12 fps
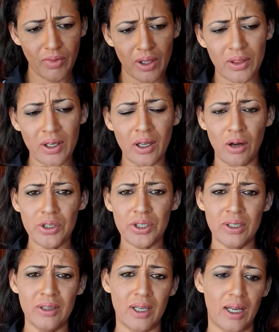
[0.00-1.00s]
The
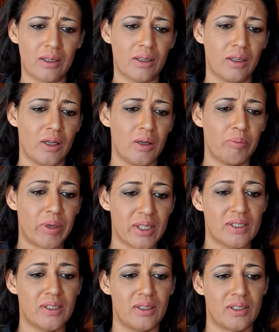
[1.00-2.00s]
notion that
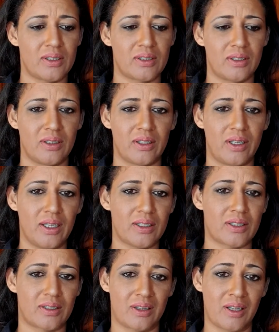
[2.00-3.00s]
prisoners
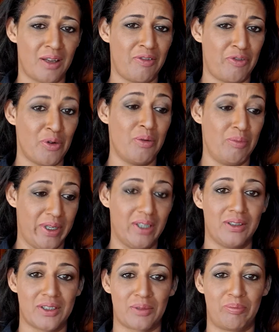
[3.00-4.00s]
gets 3 full
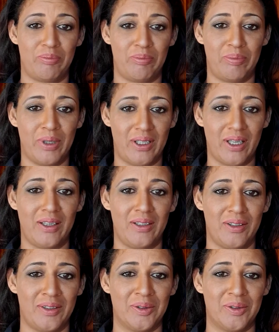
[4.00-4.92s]
meals per day